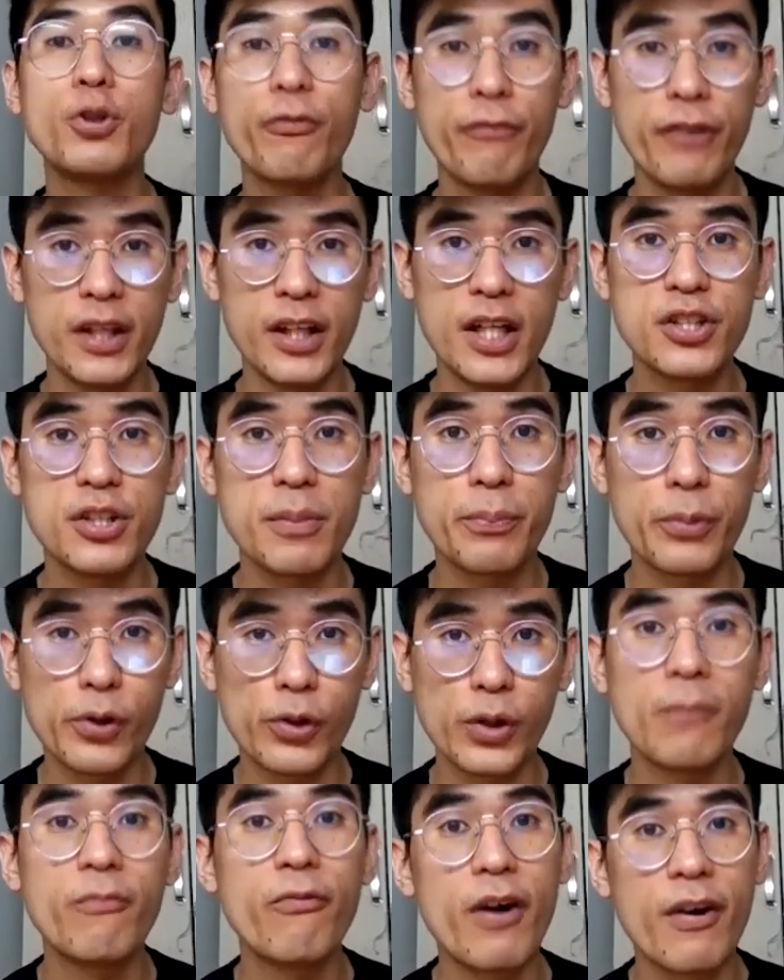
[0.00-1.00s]
to finish the
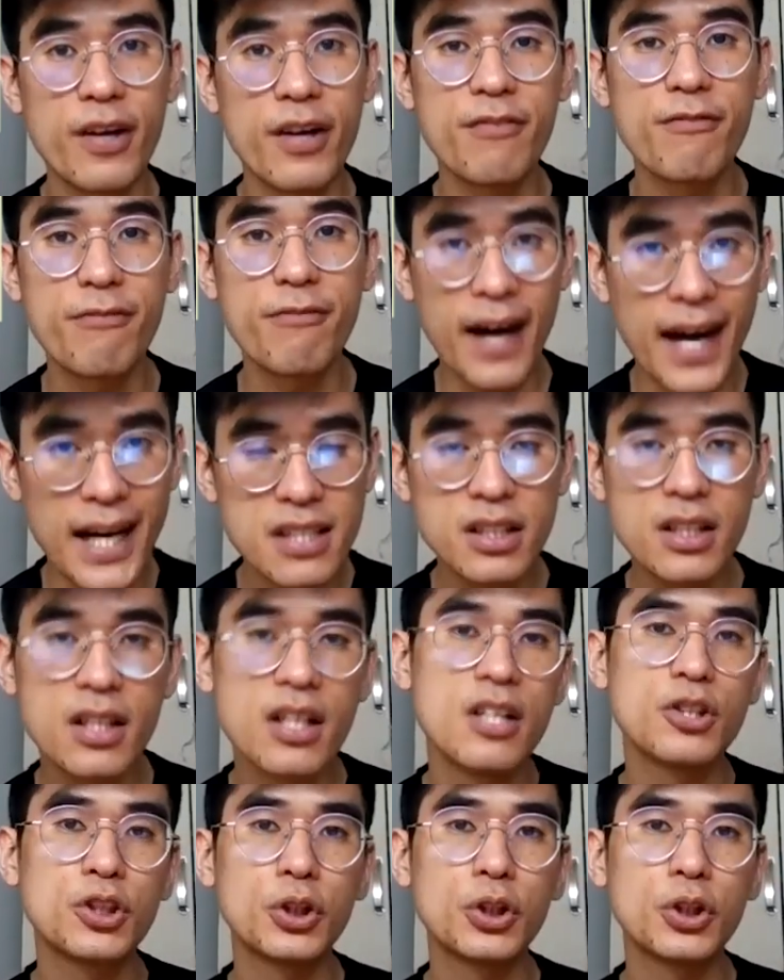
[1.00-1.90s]
program very fast,